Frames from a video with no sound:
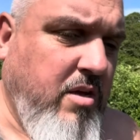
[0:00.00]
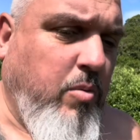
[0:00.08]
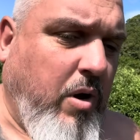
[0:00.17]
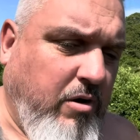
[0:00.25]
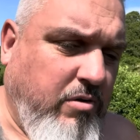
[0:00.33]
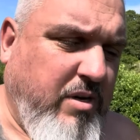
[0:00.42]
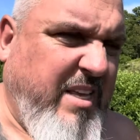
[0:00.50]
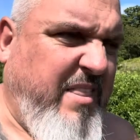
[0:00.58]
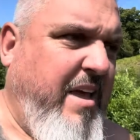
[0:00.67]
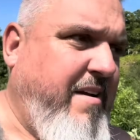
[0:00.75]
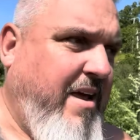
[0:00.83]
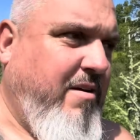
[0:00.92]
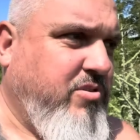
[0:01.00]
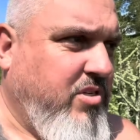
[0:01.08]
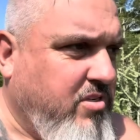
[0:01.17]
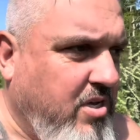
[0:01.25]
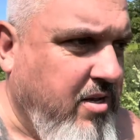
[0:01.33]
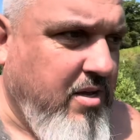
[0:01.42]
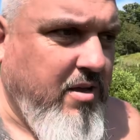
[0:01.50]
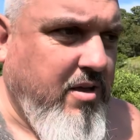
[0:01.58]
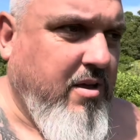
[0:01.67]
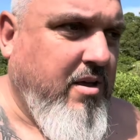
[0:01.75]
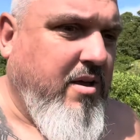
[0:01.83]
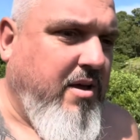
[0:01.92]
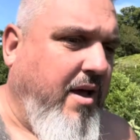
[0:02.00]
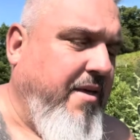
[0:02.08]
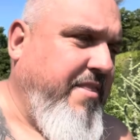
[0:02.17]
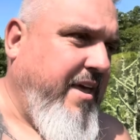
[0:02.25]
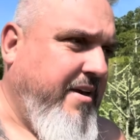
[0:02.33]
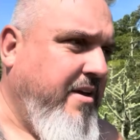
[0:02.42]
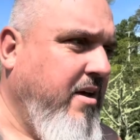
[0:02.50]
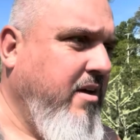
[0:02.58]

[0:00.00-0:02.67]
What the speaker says: well, in their houses, and then